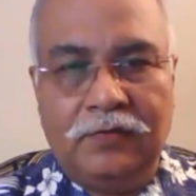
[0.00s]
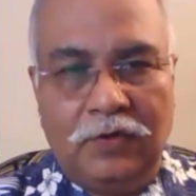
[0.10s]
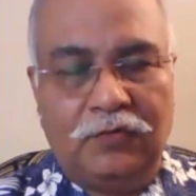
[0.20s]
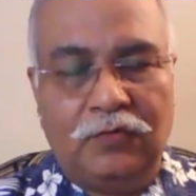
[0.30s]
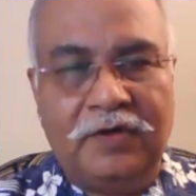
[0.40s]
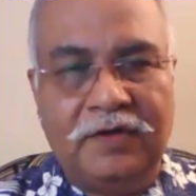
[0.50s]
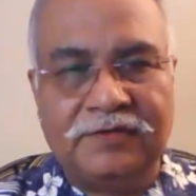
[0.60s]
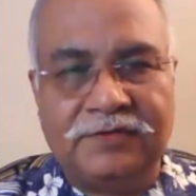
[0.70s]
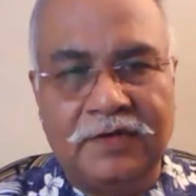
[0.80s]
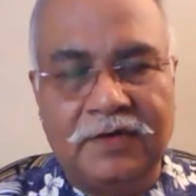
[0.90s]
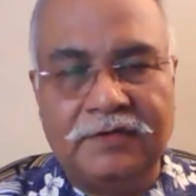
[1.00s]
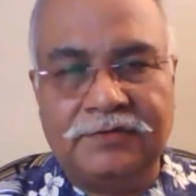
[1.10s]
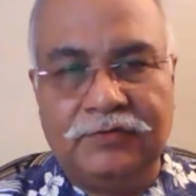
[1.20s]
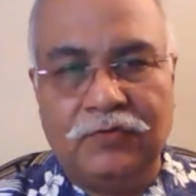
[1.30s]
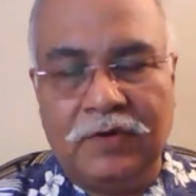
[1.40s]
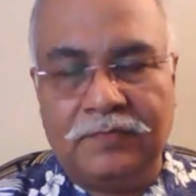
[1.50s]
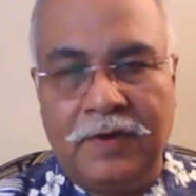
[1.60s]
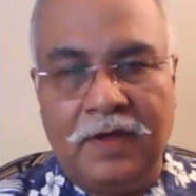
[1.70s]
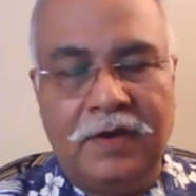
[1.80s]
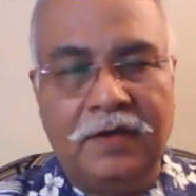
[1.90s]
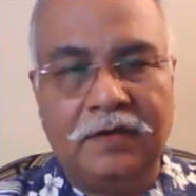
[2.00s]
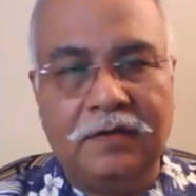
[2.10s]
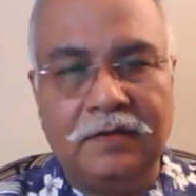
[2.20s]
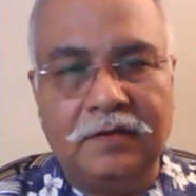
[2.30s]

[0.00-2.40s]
You are doing research, you are planning